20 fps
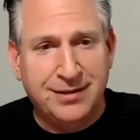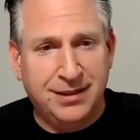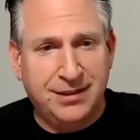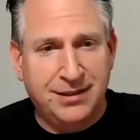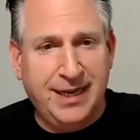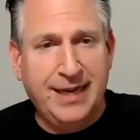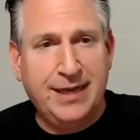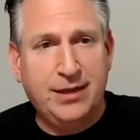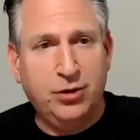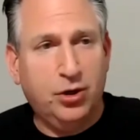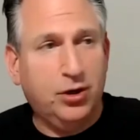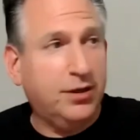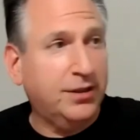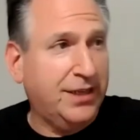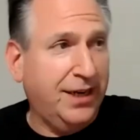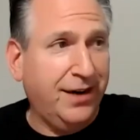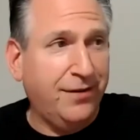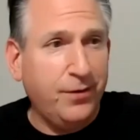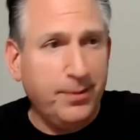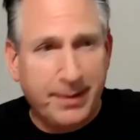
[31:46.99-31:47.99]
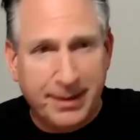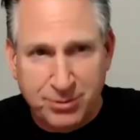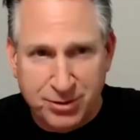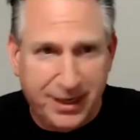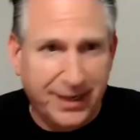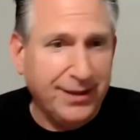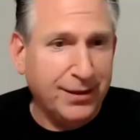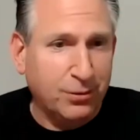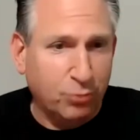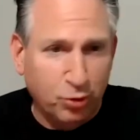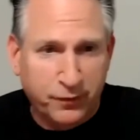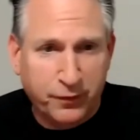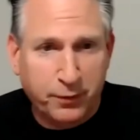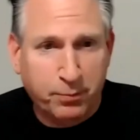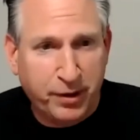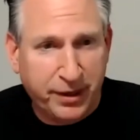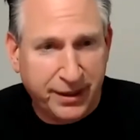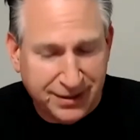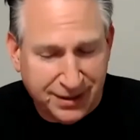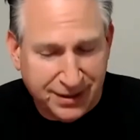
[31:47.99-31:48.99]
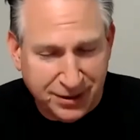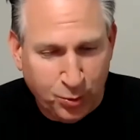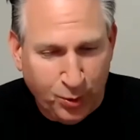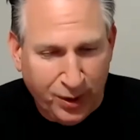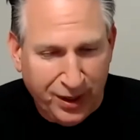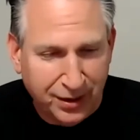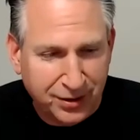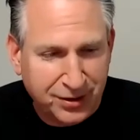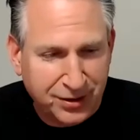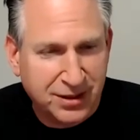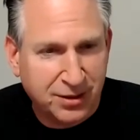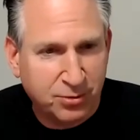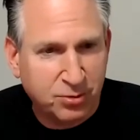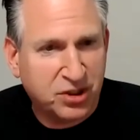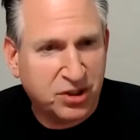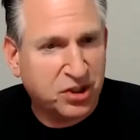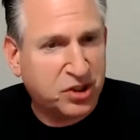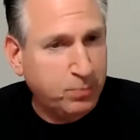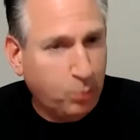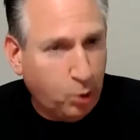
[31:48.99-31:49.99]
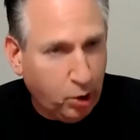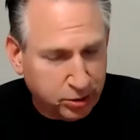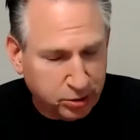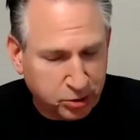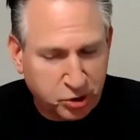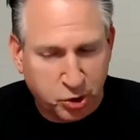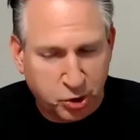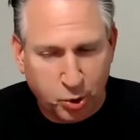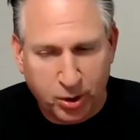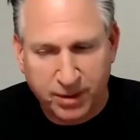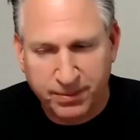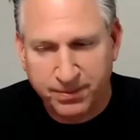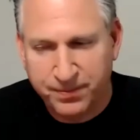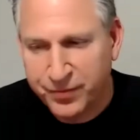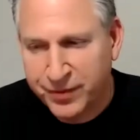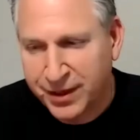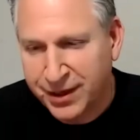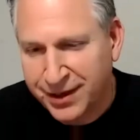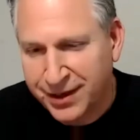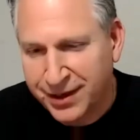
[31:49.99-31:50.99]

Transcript: to take a look because everybody's getting their roof replaced as well because there was a smaller storm.